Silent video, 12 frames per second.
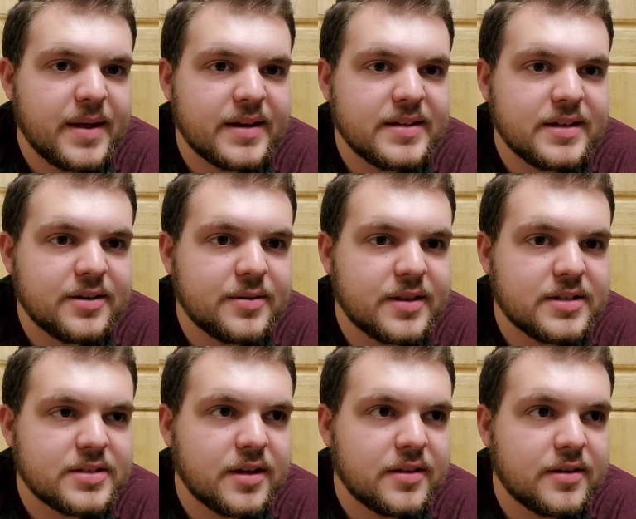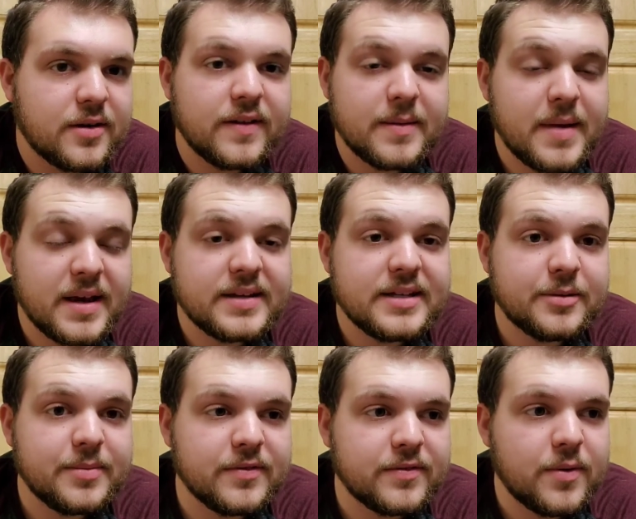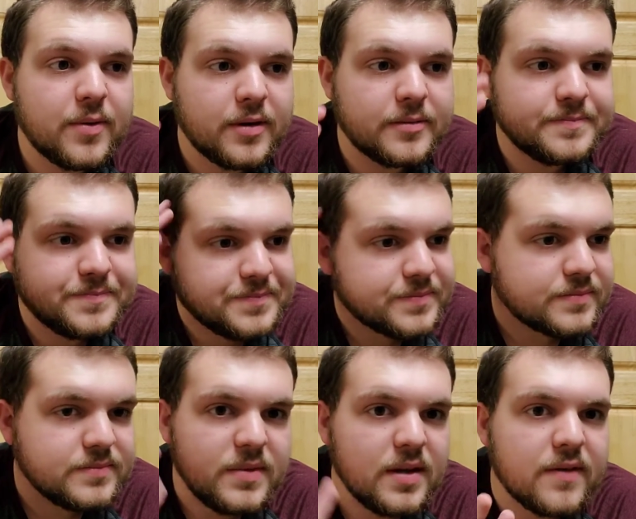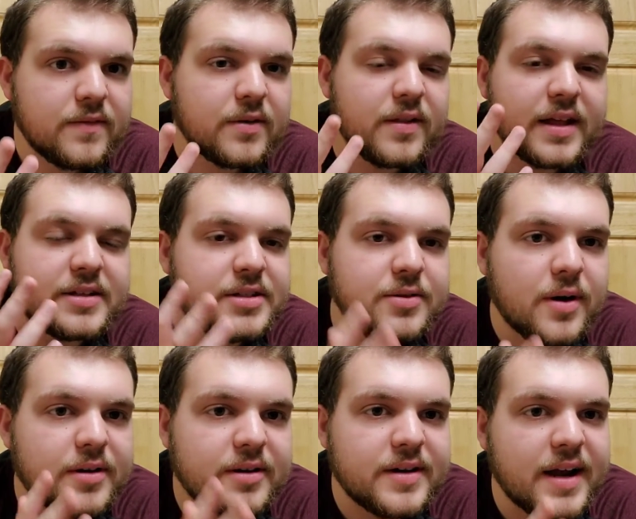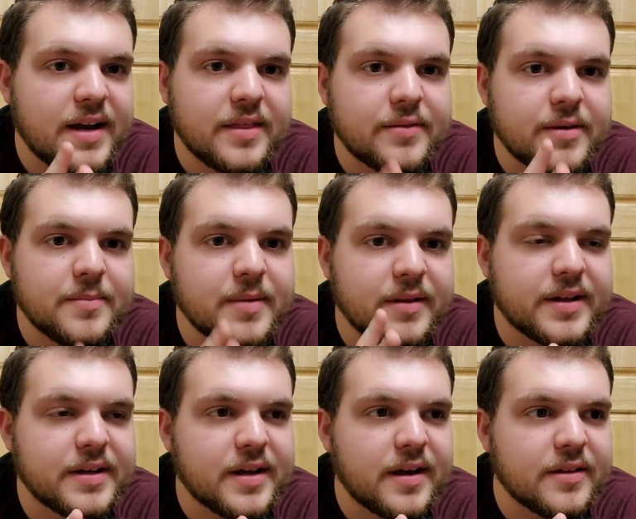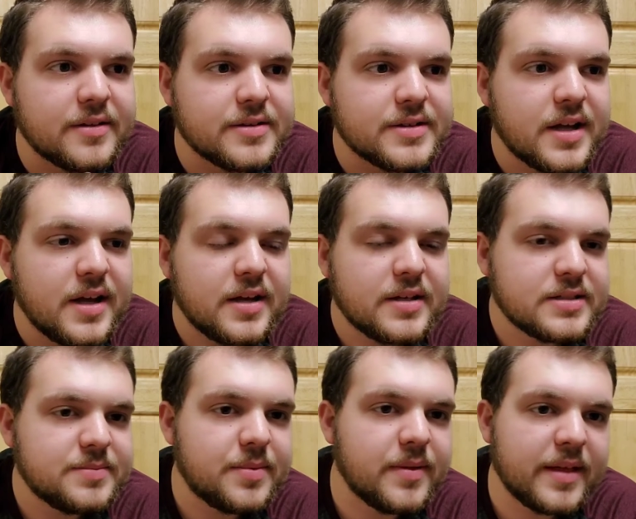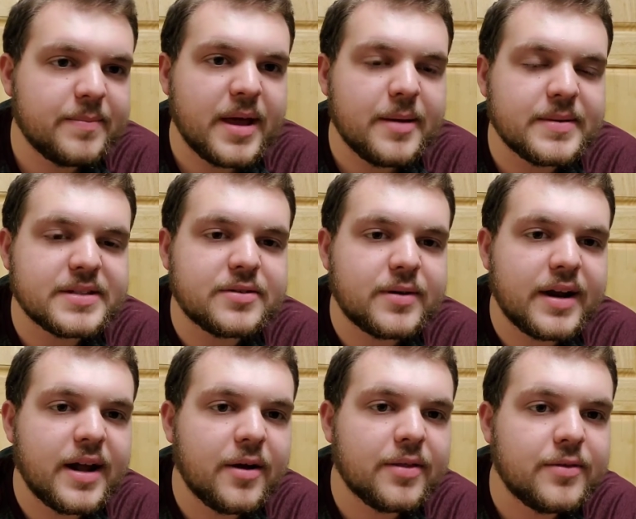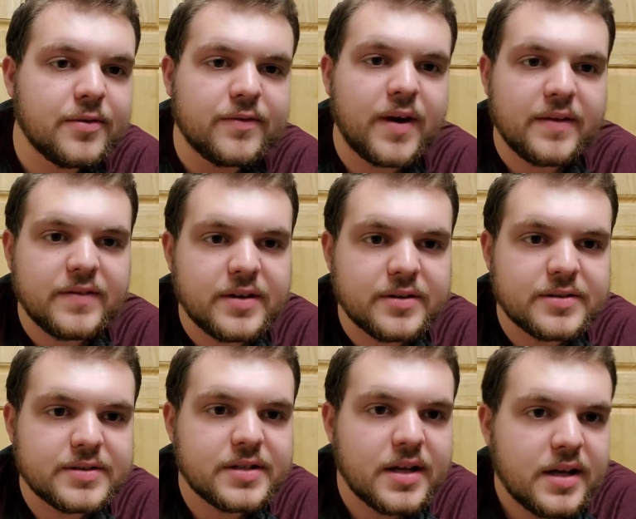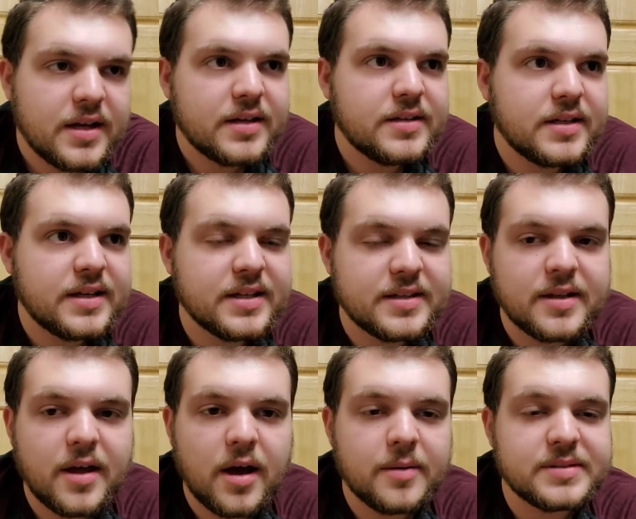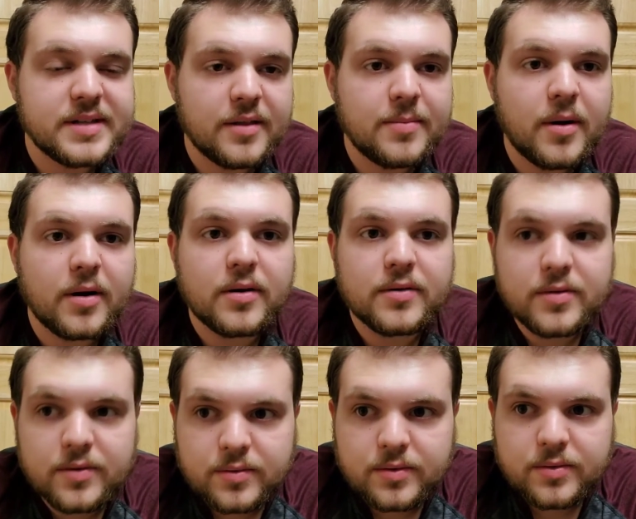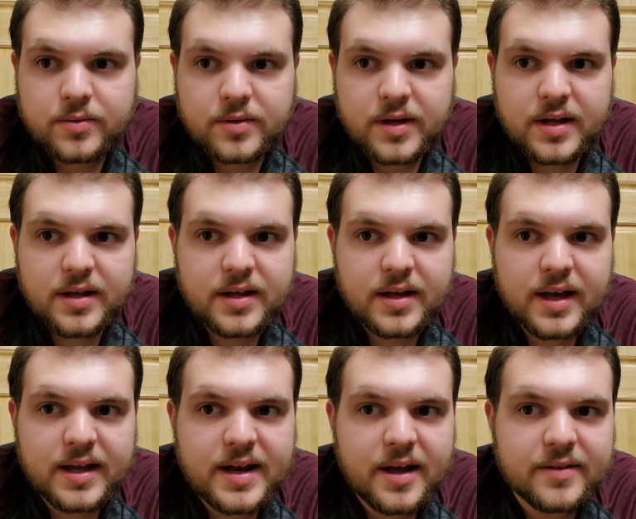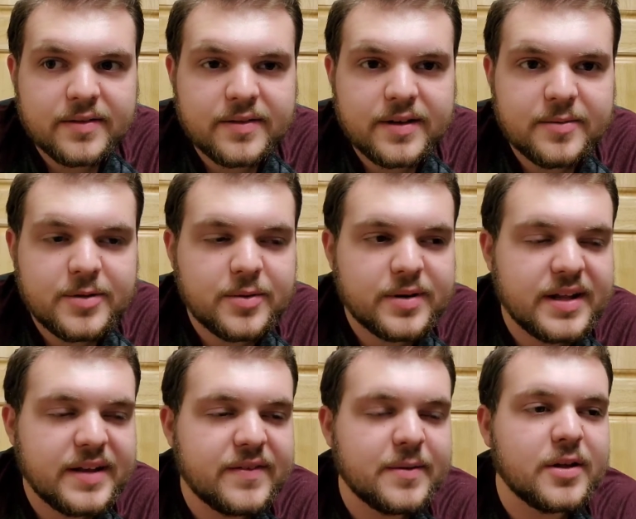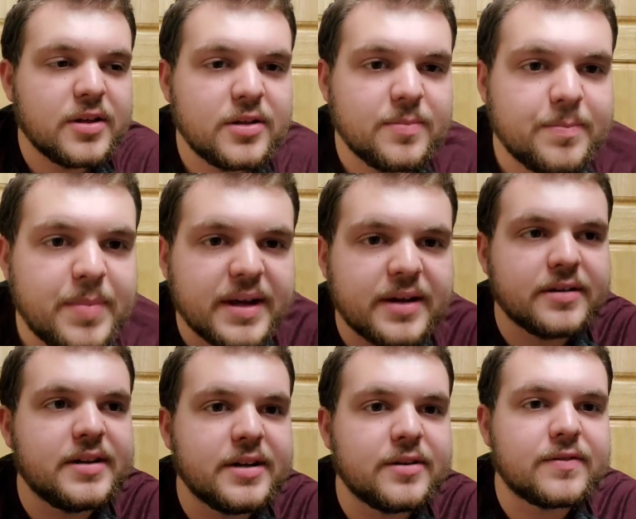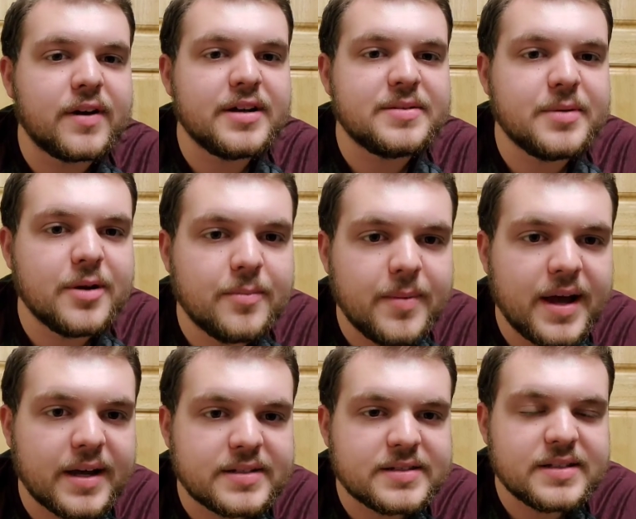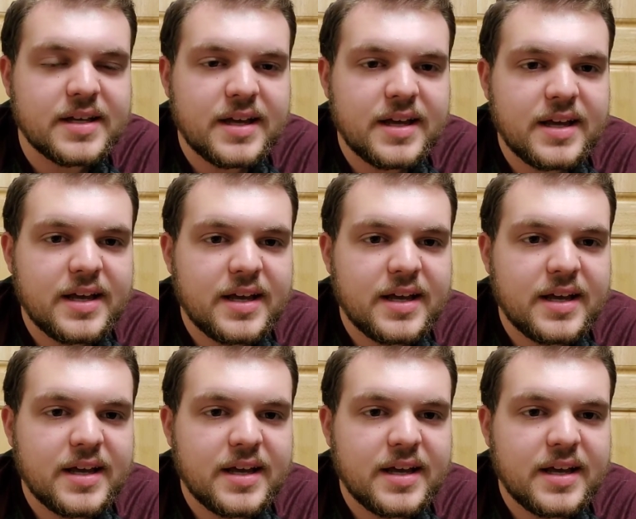have made a deal with each other, or they made a deal before, for like $293 million, like payments spread out through 5 years. To get South Park on Hulu. And now they're doing even a bigger deal for HBO Max.